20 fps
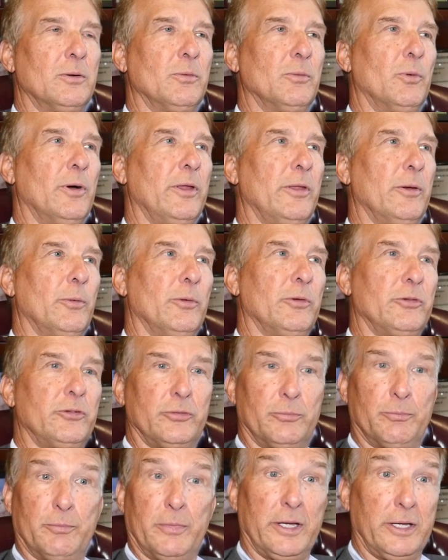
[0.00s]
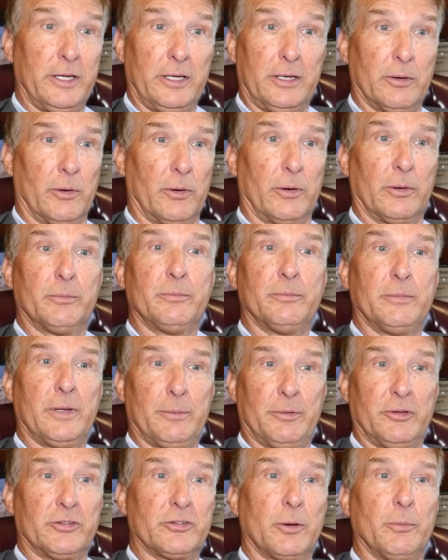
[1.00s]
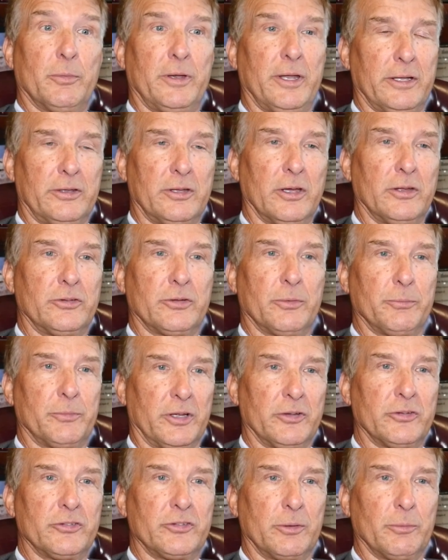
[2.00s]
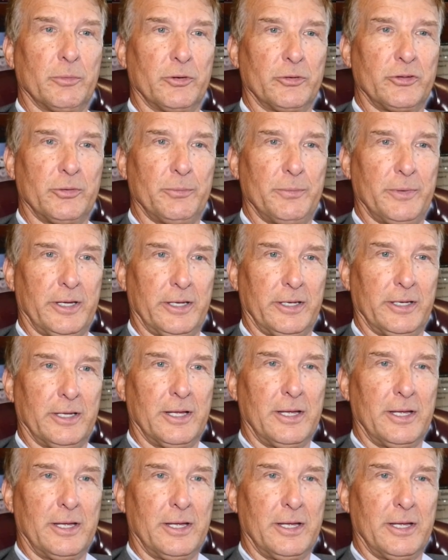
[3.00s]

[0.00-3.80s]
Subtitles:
whether it was me or maybe someone that does something similar to me?